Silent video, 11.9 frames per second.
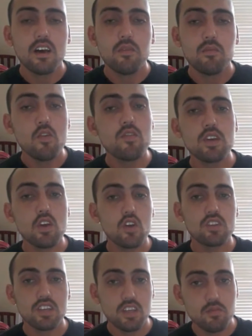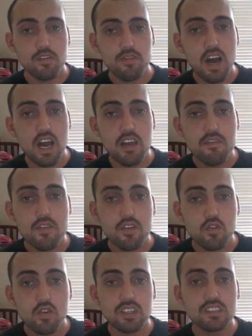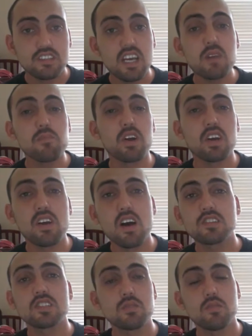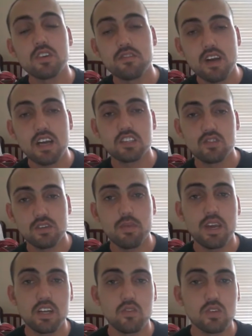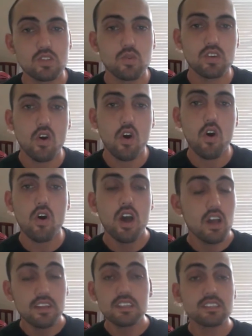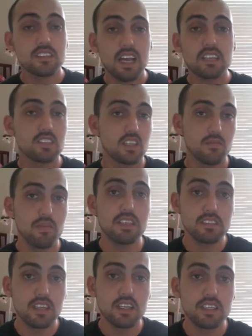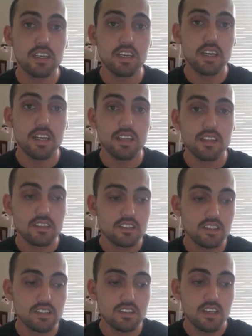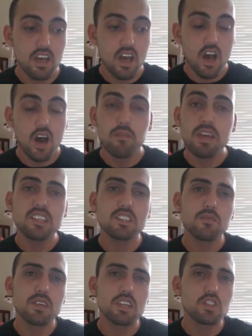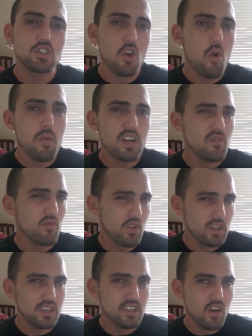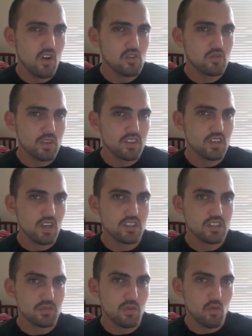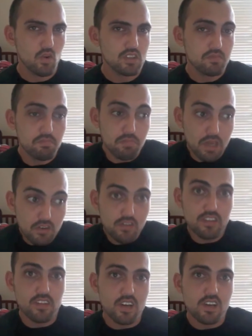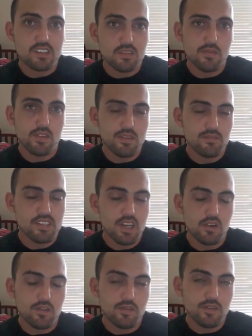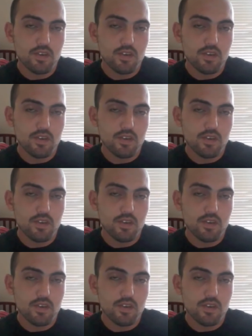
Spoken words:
Moving on to number 5, you can set up a customer advisory panel, which would call, this is actually an amazing idea, and this is amazing because nobody really knows what the customer wants better than the customer themselves.